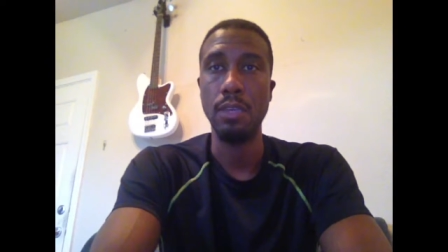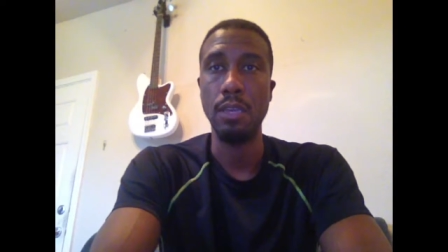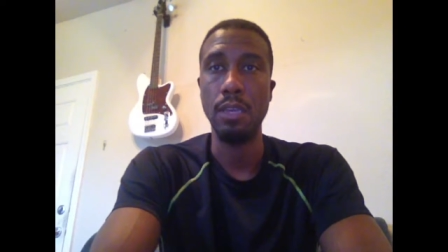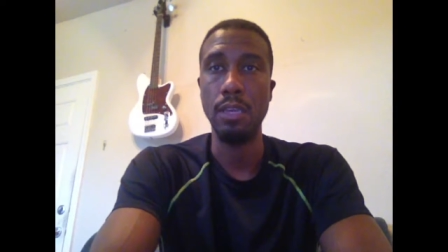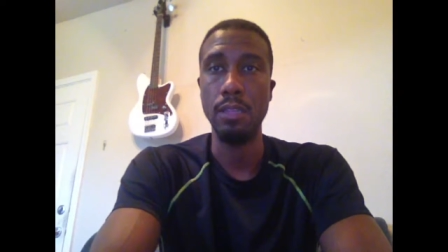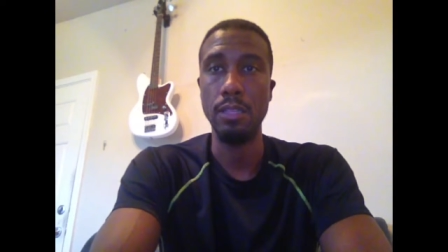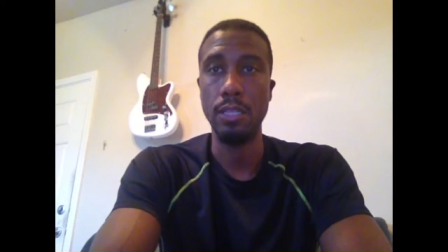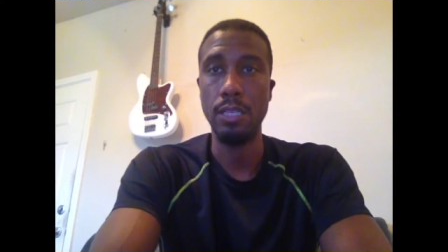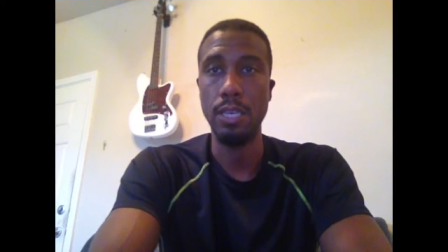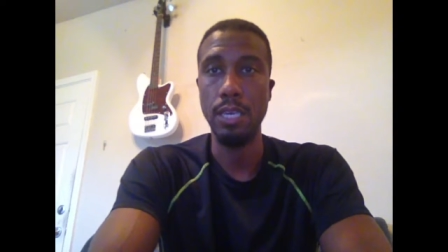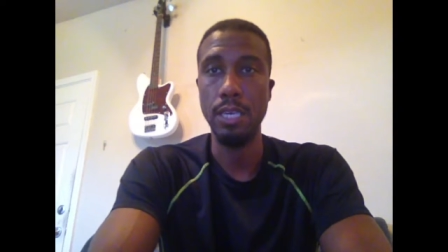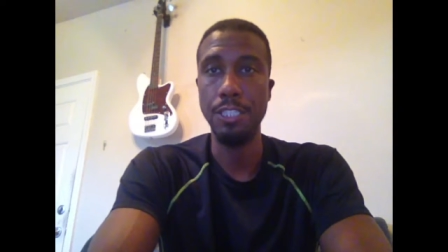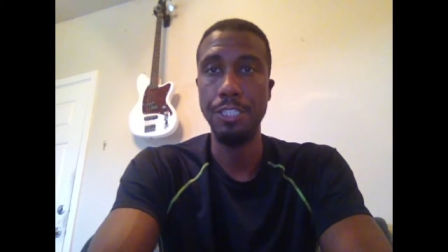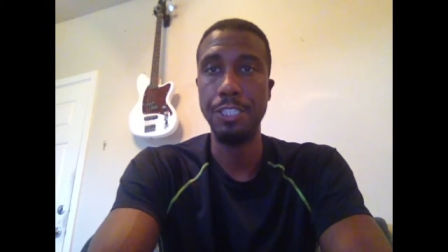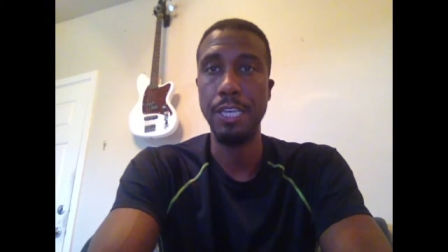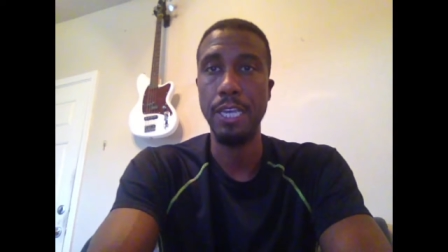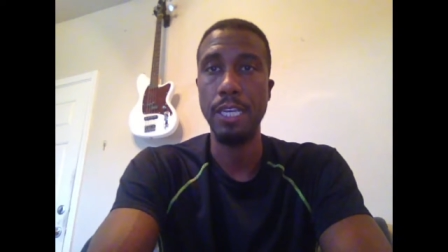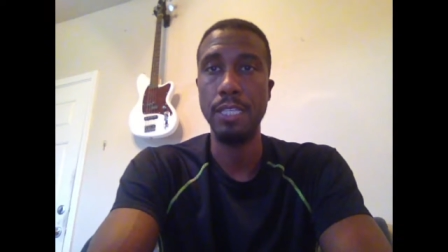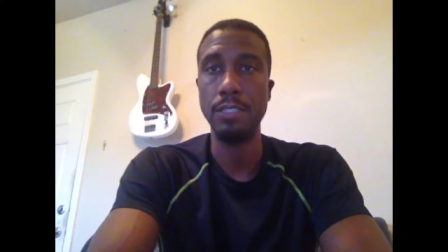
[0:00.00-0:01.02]
in the King
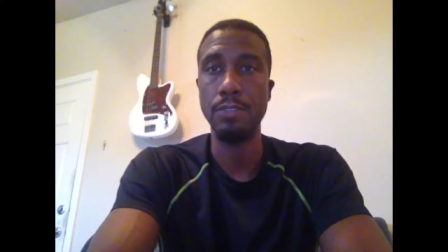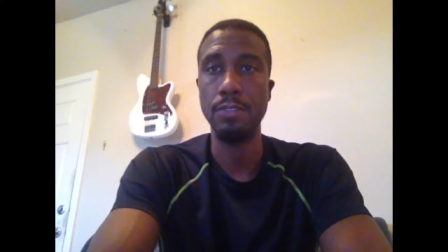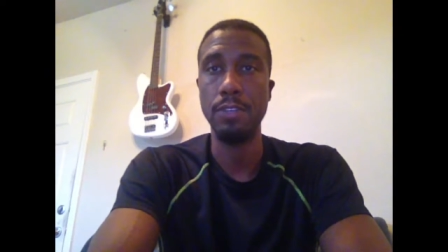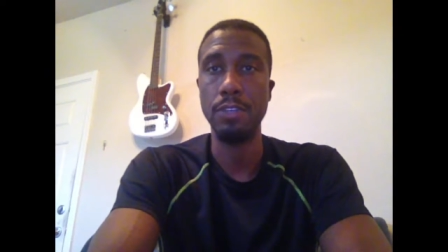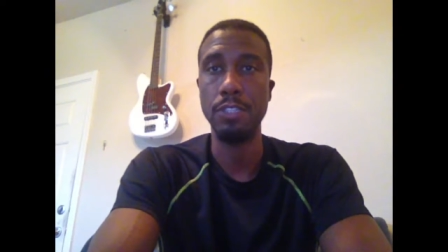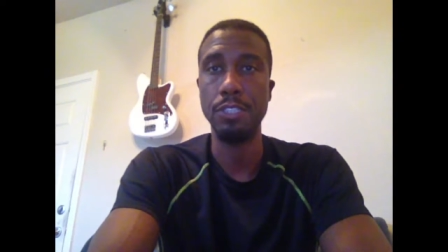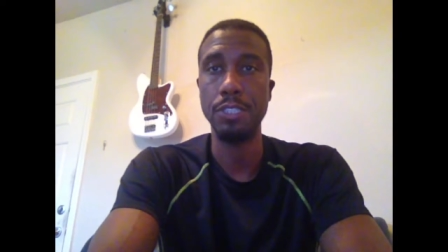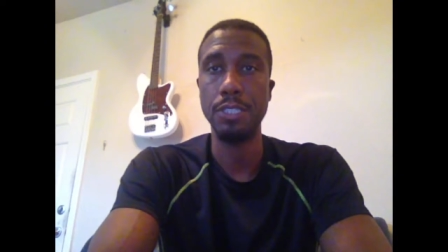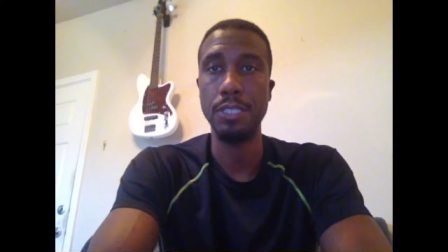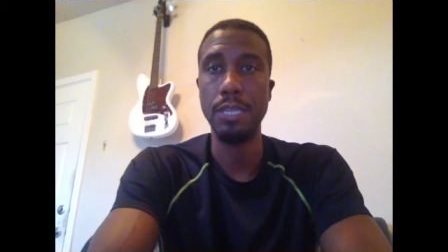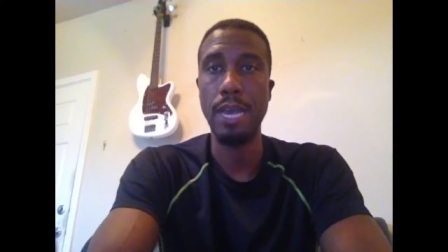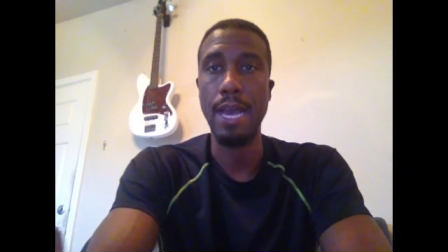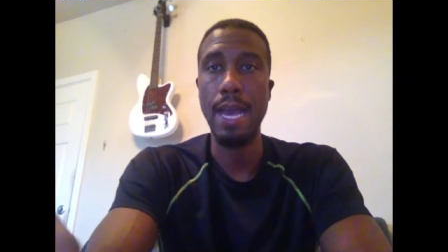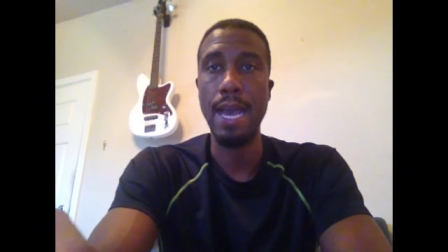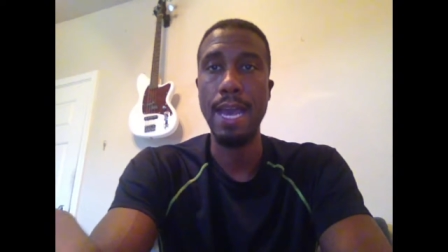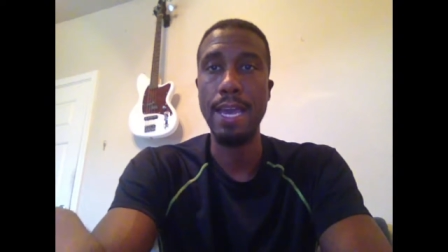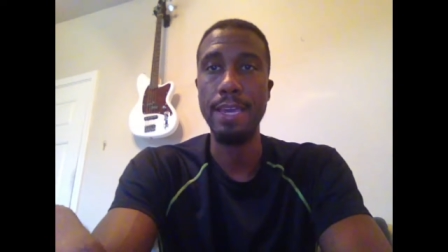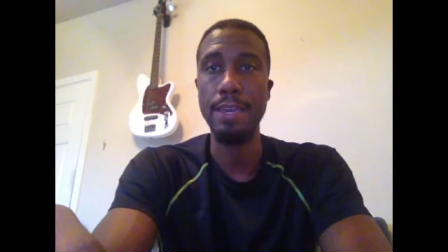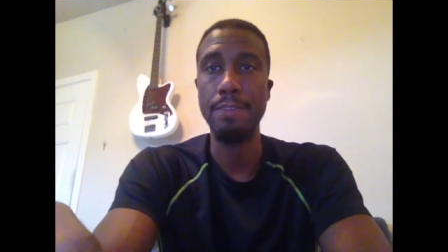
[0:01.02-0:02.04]
James Version,
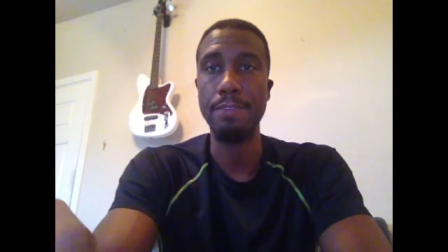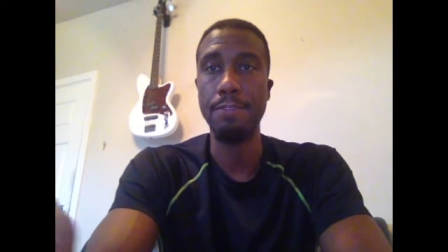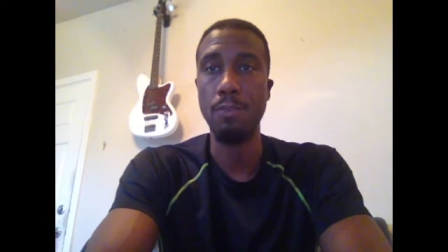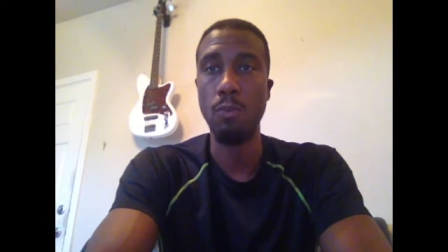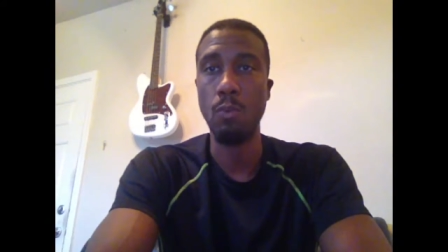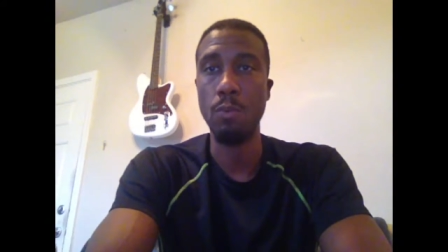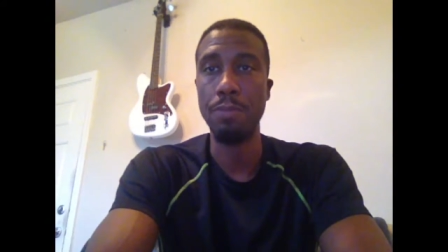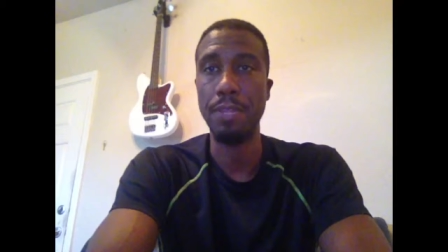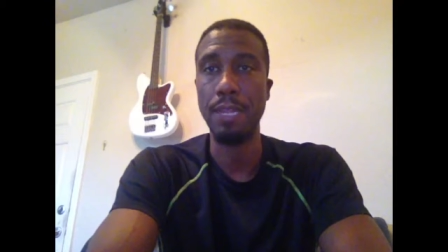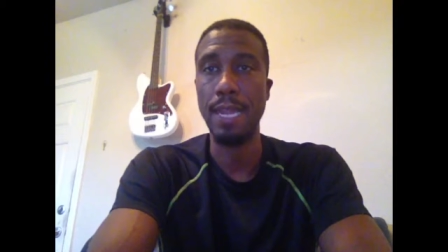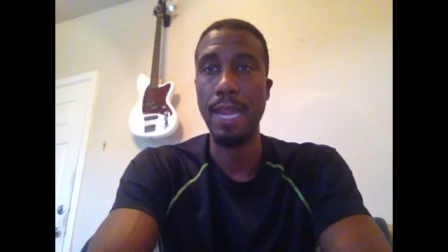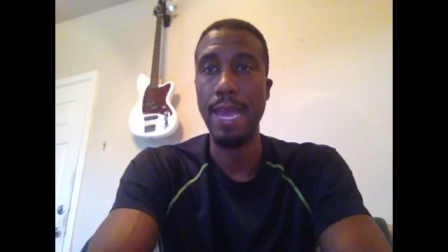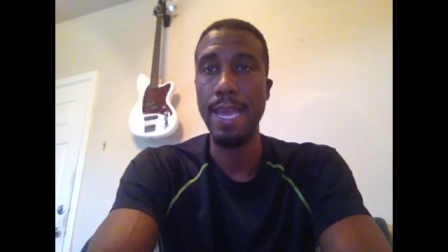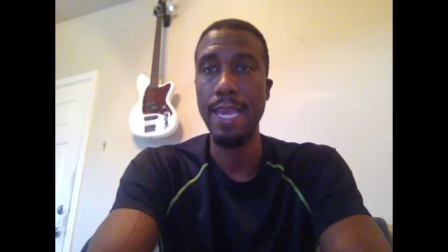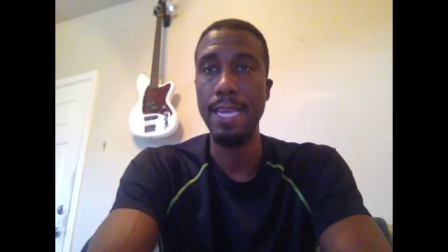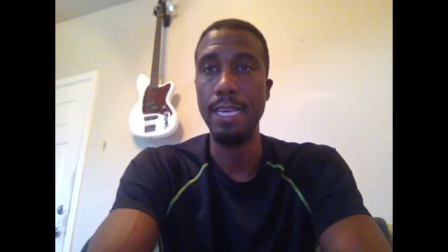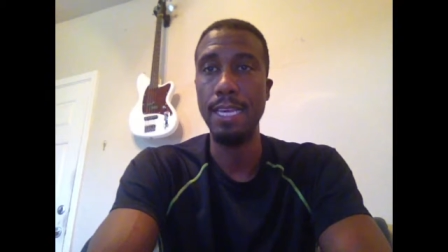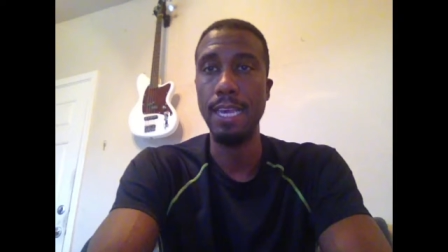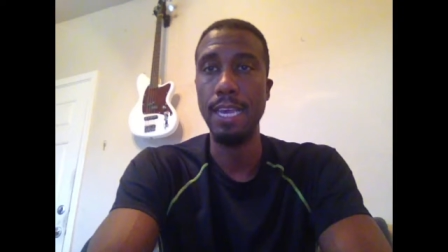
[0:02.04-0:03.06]
I form the
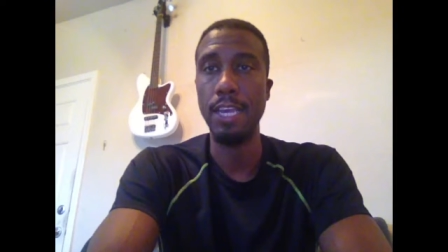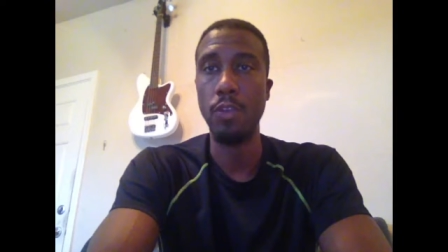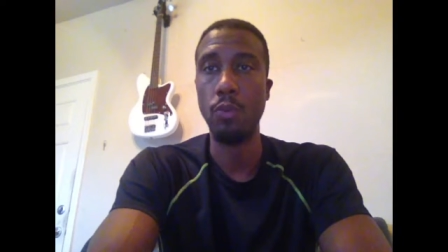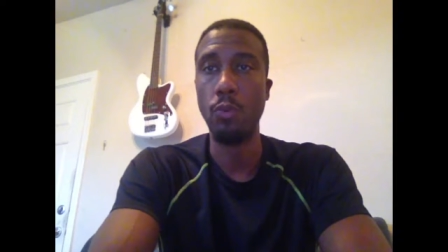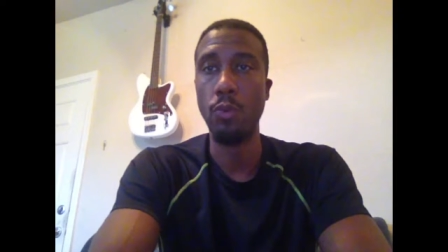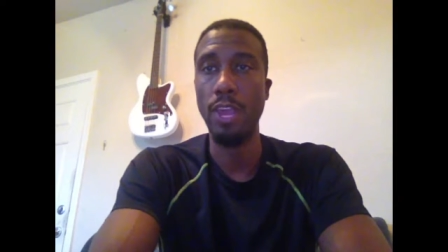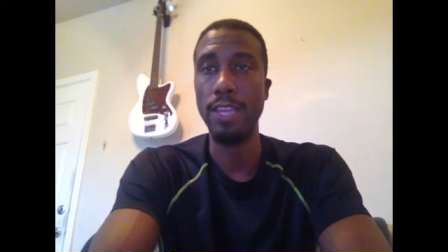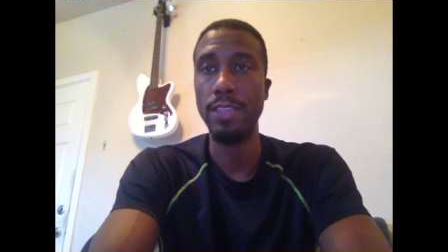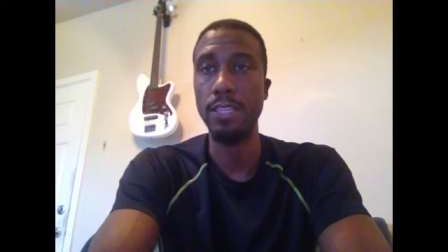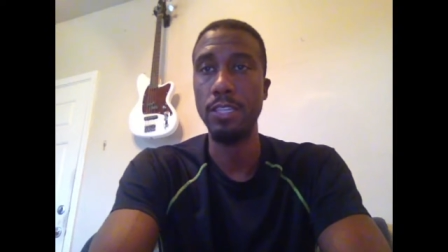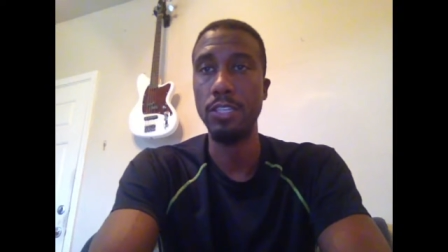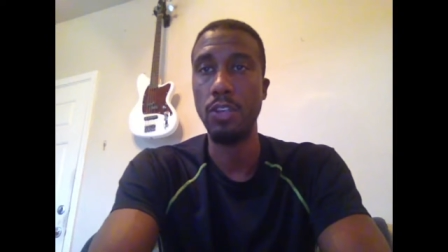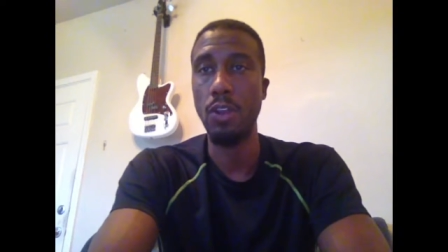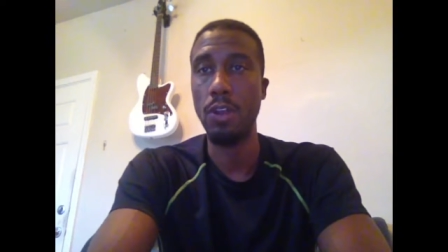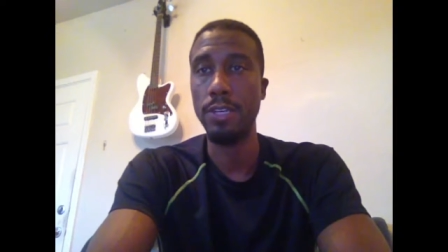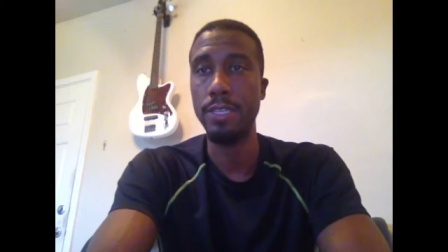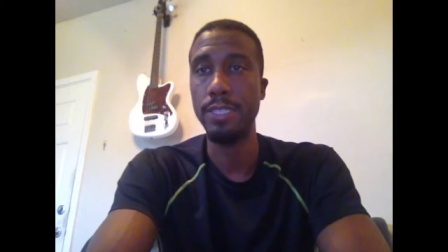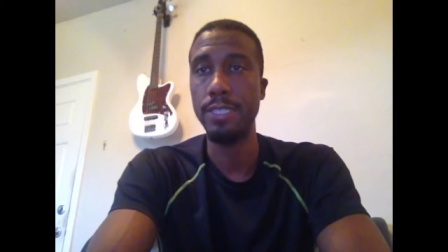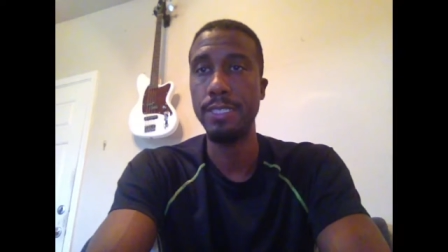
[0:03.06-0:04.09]
light and create the
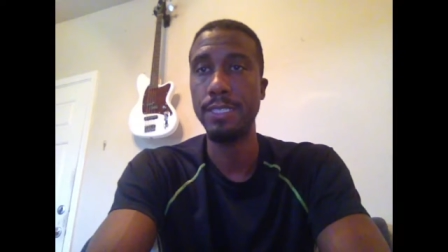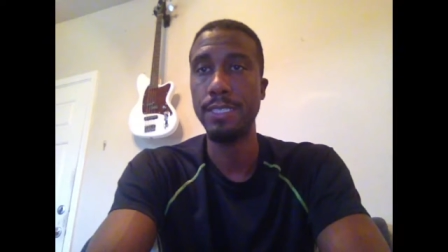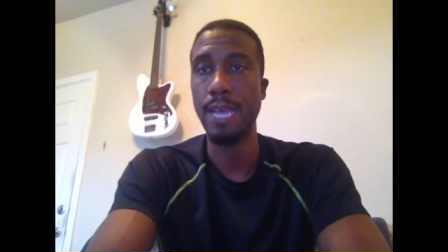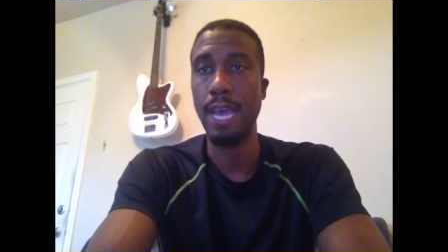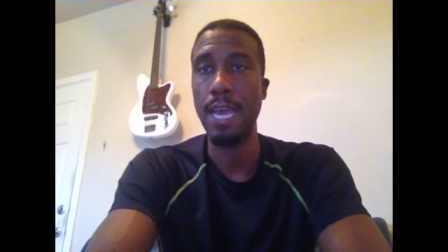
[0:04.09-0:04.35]
darkness.